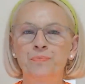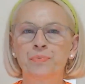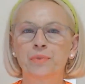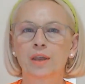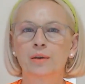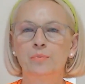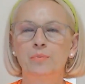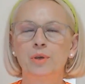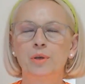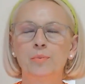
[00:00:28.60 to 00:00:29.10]

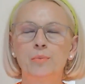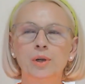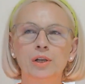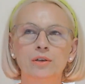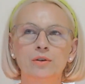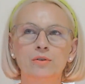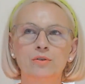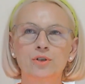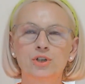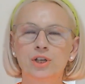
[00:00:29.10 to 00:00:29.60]
people
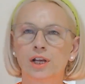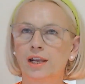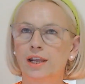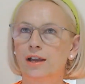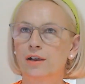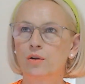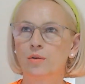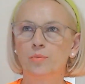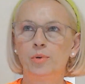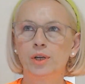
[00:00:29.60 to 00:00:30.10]
usually are
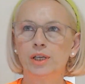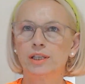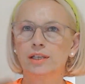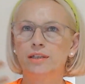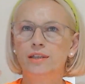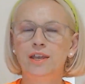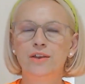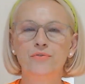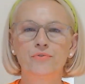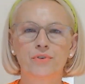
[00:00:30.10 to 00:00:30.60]
completely
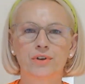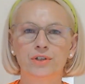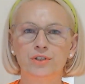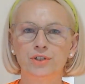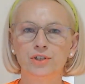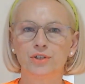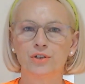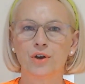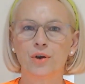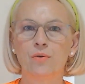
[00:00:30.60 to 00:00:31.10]
different,
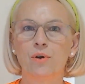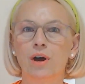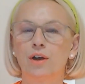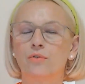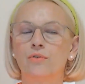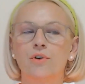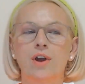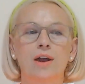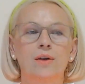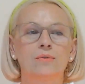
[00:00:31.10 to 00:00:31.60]
you know,
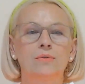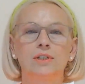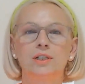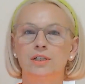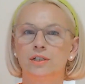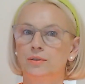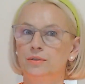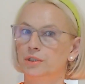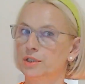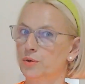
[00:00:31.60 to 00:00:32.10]
around, you
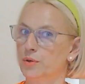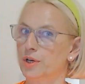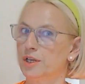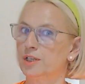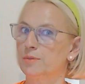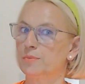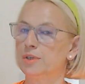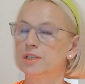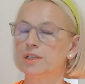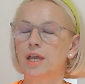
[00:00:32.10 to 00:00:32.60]
know, the
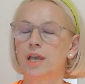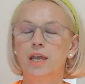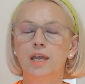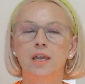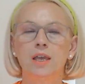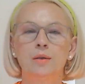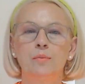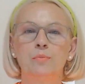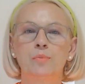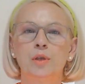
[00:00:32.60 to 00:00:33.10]
Christmas.
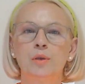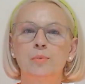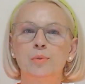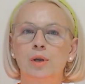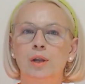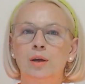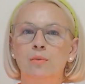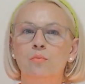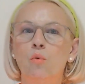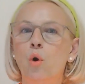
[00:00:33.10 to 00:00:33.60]
People
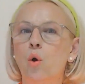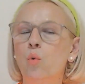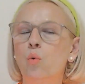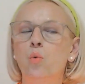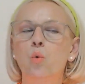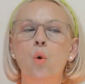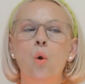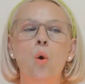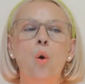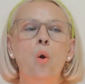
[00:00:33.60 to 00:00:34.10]
are more
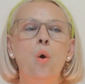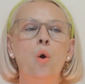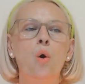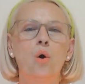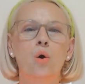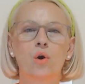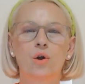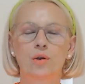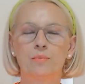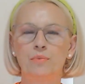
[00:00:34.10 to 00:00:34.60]

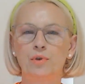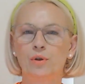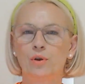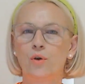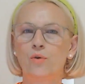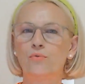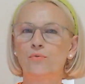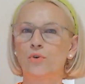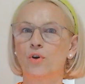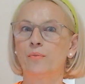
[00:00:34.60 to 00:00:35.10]
warm, you
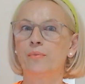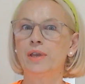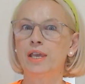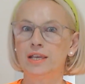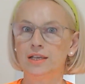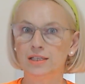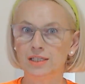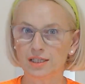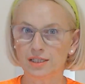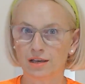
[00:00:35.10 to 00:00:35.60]
know, from
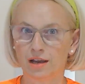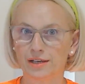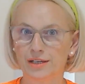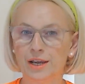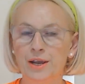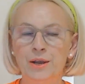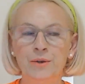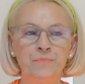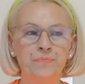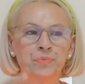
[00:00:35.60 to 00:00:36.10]
inside.
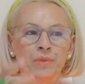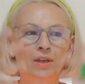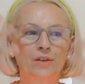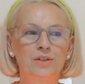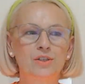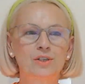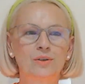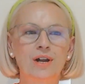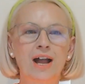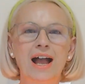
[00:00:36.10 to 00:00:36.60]

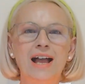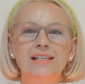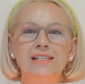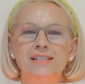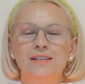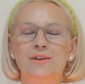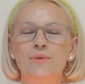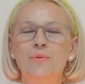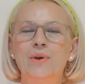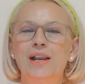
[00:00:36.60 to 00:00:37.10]
So guys,
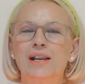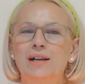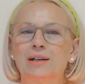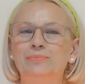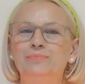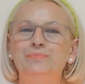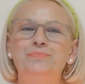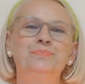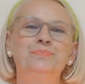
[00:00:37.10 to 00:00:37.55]
you know, welcome